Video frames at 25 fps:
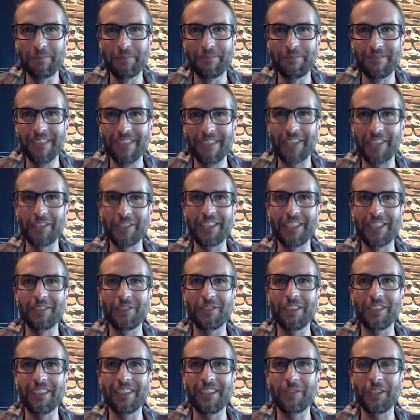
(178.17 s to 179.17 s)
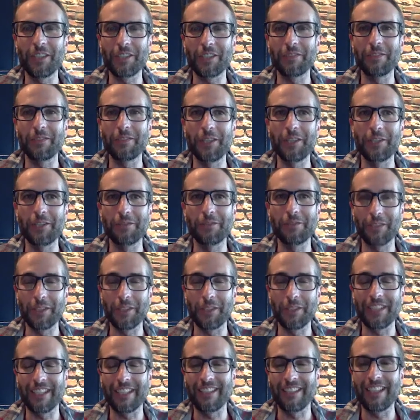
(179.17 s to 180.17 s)
not only work from home for those that
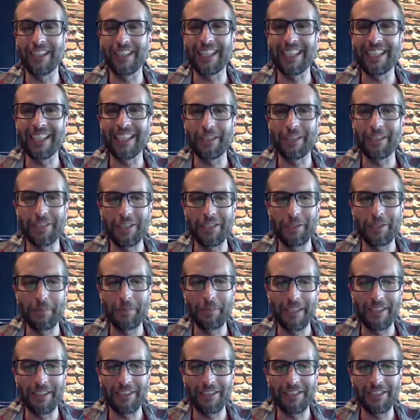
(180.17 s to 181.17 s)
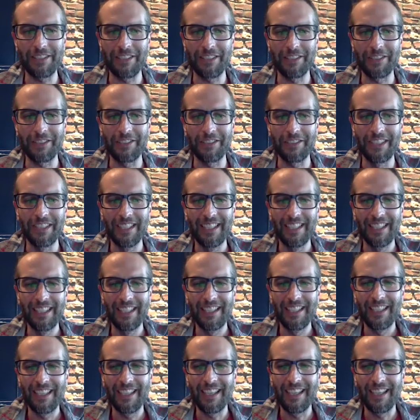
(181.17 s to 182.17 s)
are lucky enough to, but also
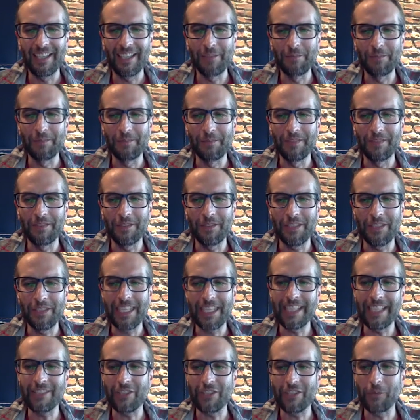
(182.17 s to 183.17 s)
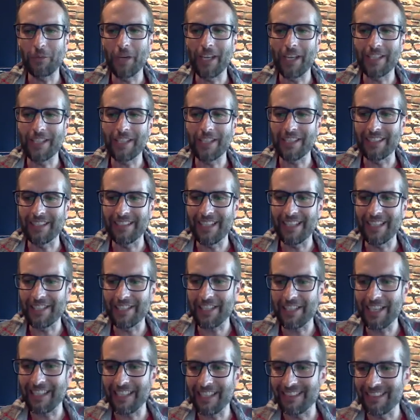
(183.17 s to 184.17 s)
um, teach and watch and
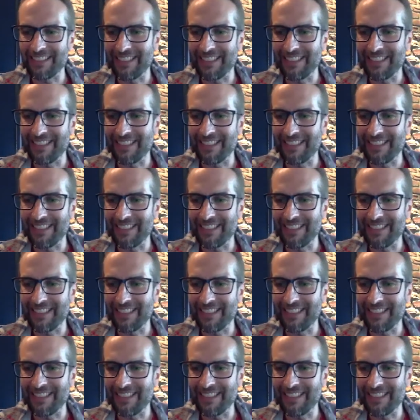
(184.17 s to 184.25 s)
educate and